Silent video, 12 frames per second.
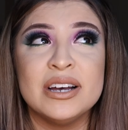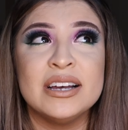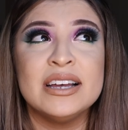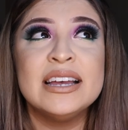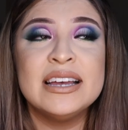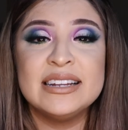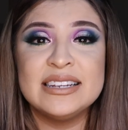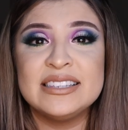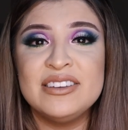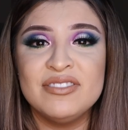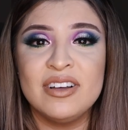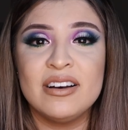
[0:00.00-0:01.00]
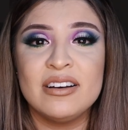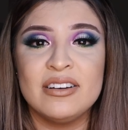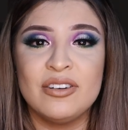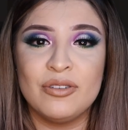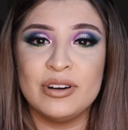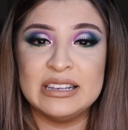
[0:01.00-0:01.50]
a Disney
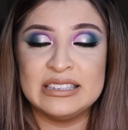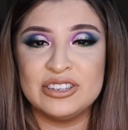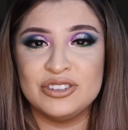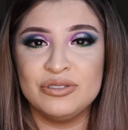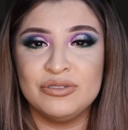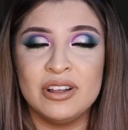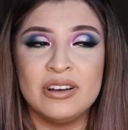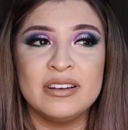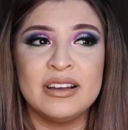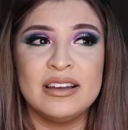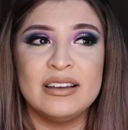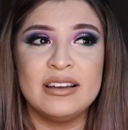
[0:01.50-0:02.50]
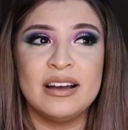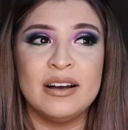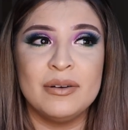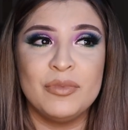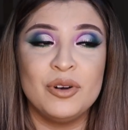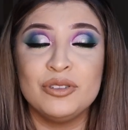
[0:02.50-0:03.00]
vlog or essential vlog,
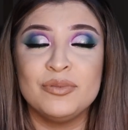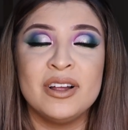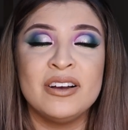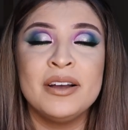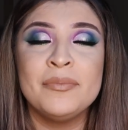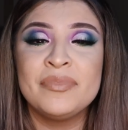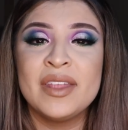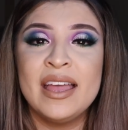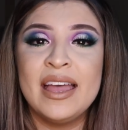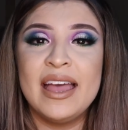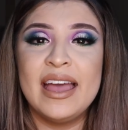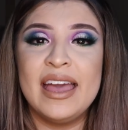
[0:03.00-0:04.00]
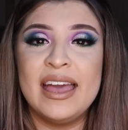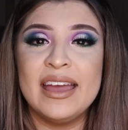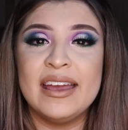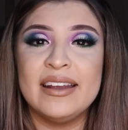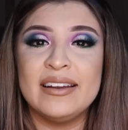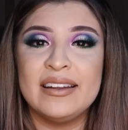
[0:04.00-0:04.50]
um, oils vlog,
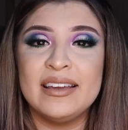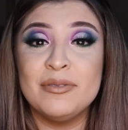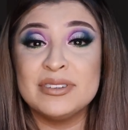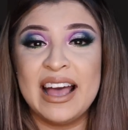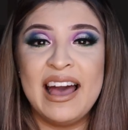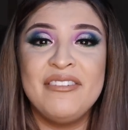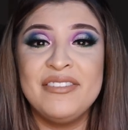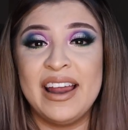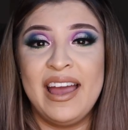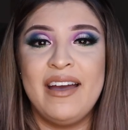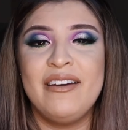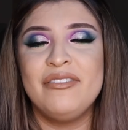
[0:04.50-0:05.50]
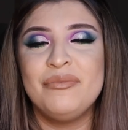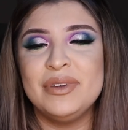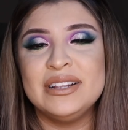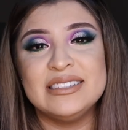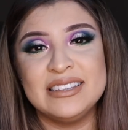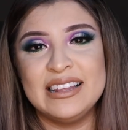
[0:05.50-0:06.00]
and it was half and half.
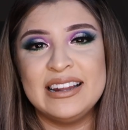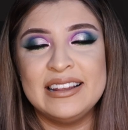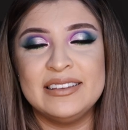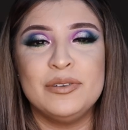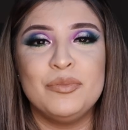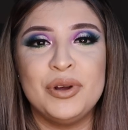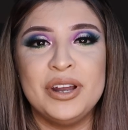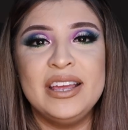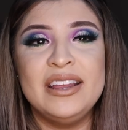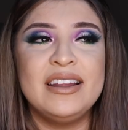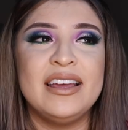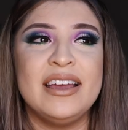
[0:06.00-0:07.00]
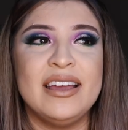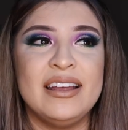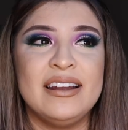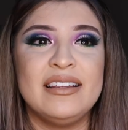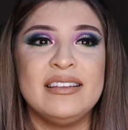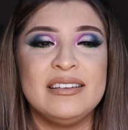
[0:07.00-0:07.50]
But Disneyland ended up winning,
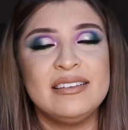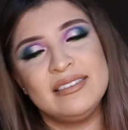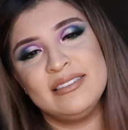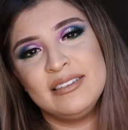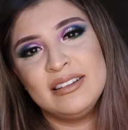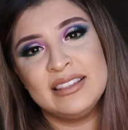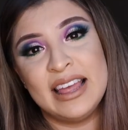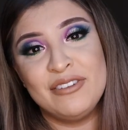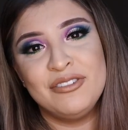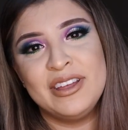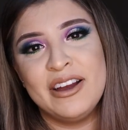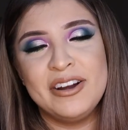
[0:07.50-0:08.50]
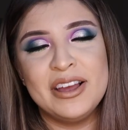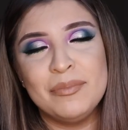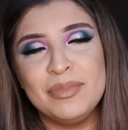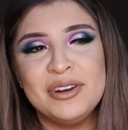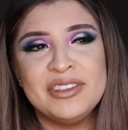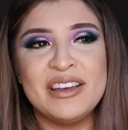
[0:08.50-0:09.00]
and thankfully I already
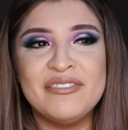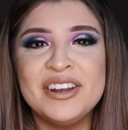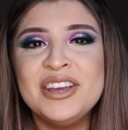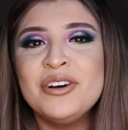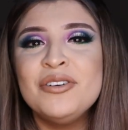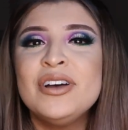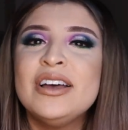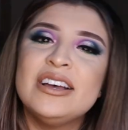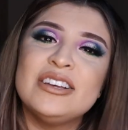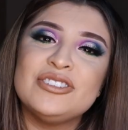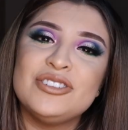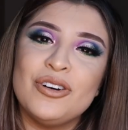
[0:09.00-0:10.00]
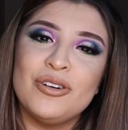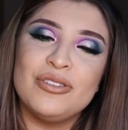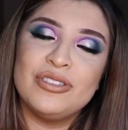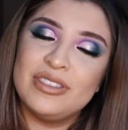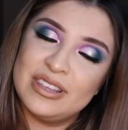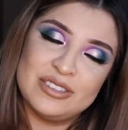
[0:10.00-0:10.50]
uploaded that video.
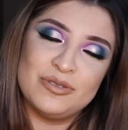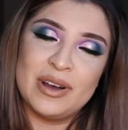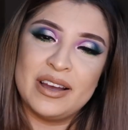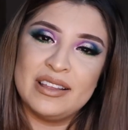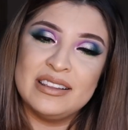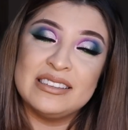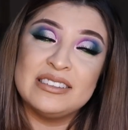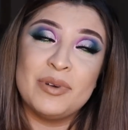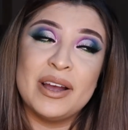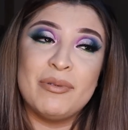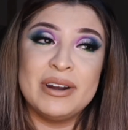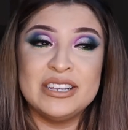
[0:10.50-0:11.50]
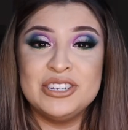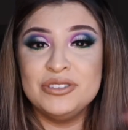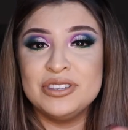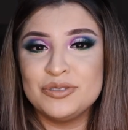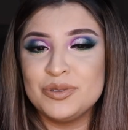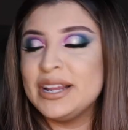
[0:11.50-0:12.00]
So this why this is why I wanted to do
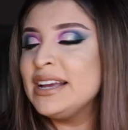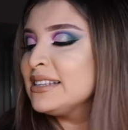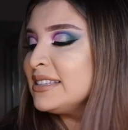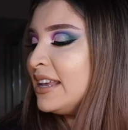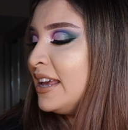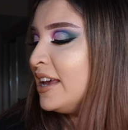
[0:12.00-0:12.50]
this one next.